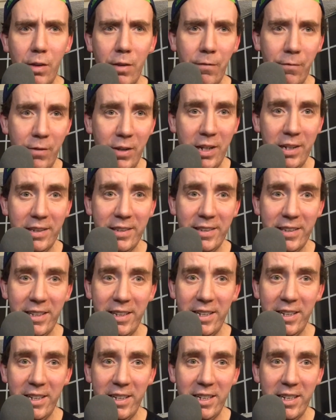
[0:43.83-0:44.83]
this
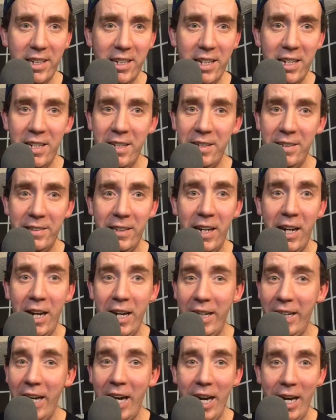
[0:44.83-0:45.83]
is
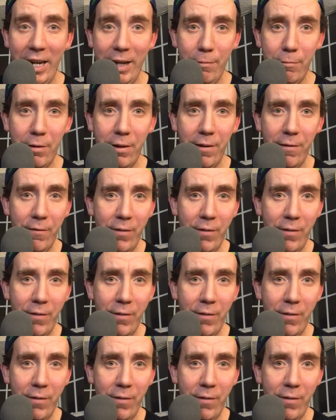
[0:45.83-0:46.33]
a game